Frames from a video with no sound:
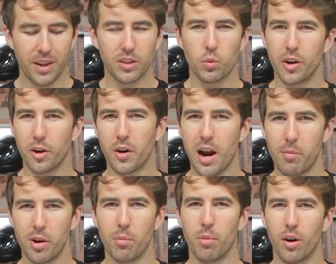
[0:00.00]
That's where you're
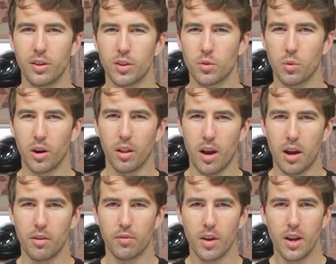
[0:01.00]
grabbing your bars. It's where a
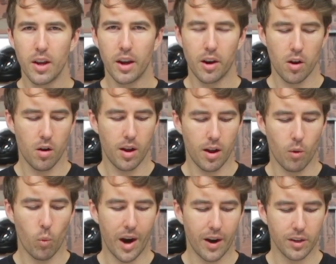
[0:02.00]
lot of, you
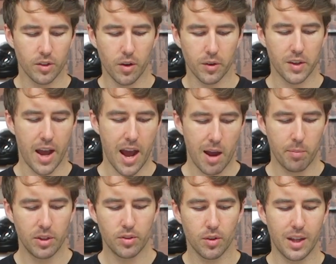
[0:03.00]
know, wear is going to
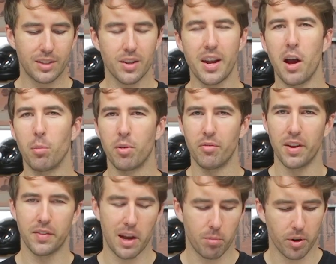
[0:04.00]
happen, so that's going to help
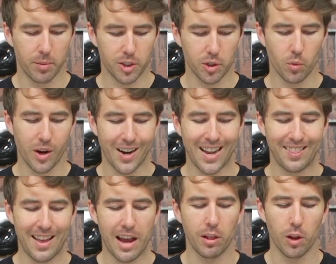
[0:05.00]
prevent that premature wear
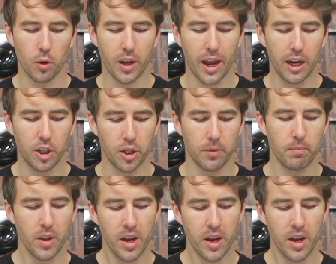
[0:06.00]
in that location.